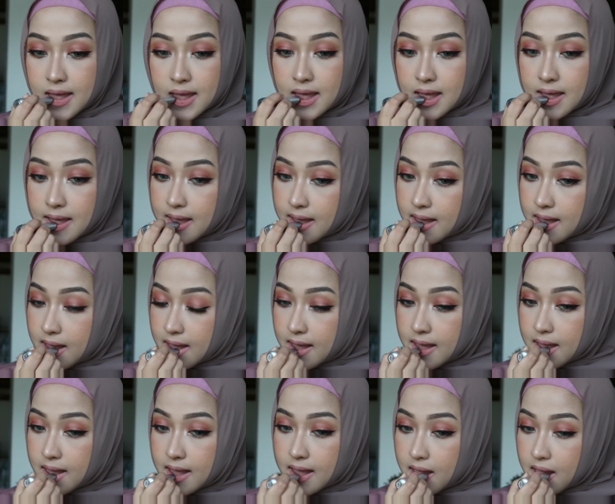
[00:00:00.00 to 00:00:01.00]
I'm going to mix
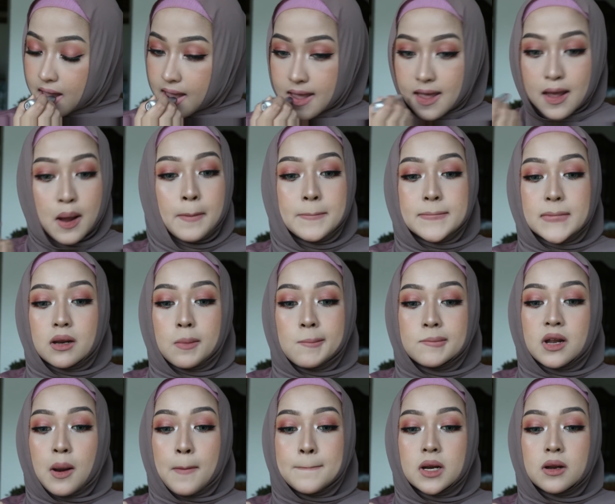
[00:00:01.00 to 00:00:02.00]
that with the
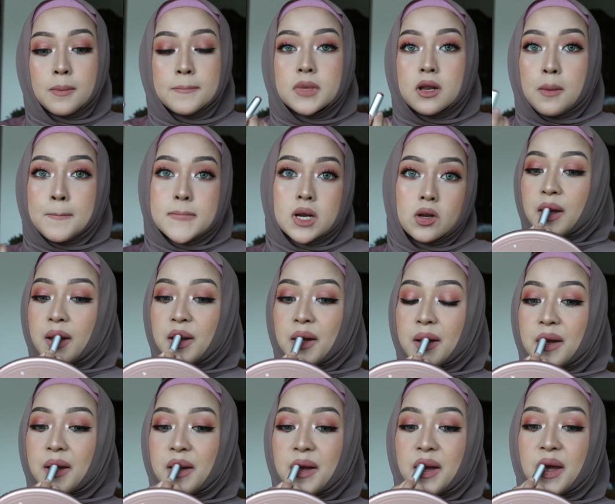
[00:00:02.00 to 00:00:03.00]
lipstick that I've put
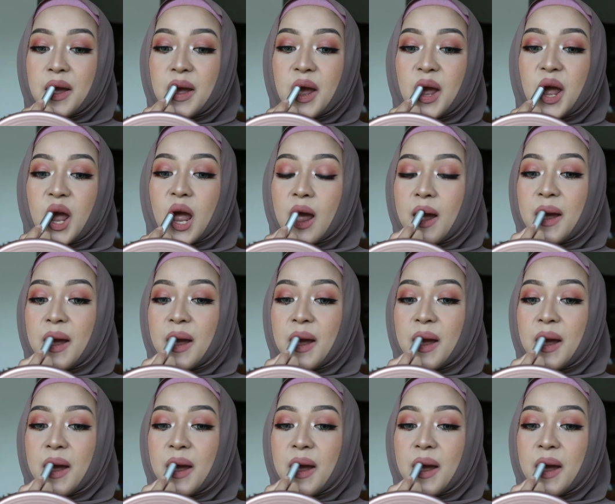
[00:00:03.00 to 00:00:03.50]
on before.